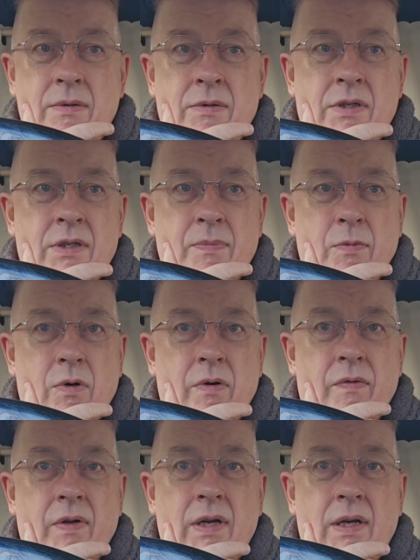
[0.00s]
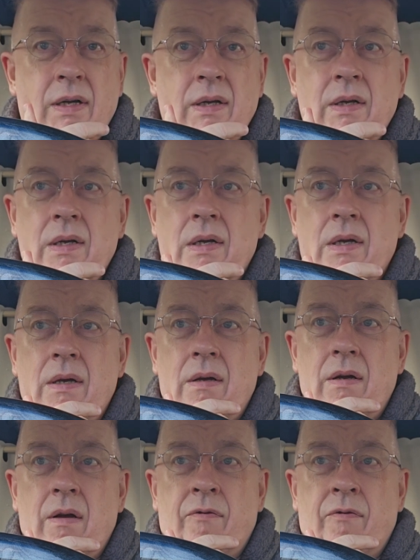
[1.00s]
It's just more of a